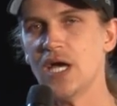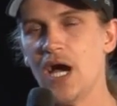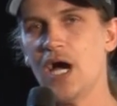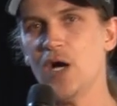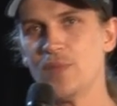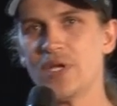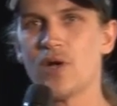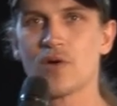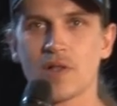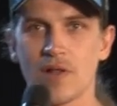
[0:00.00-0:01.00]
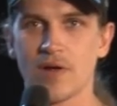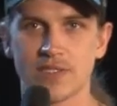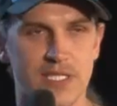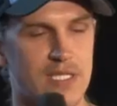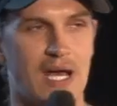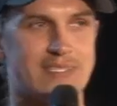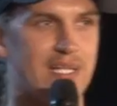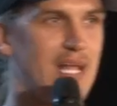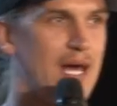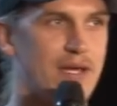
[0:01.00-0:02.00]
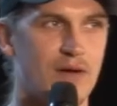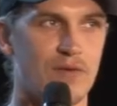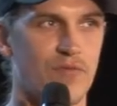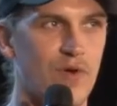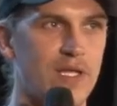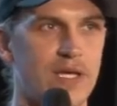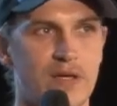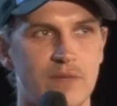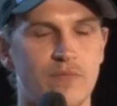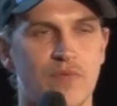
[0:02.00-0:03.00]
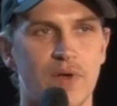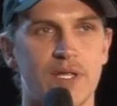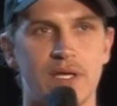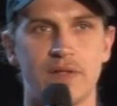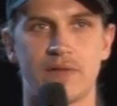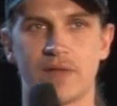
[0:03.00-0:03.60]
Um, you know, Clerks has a lot of really, really.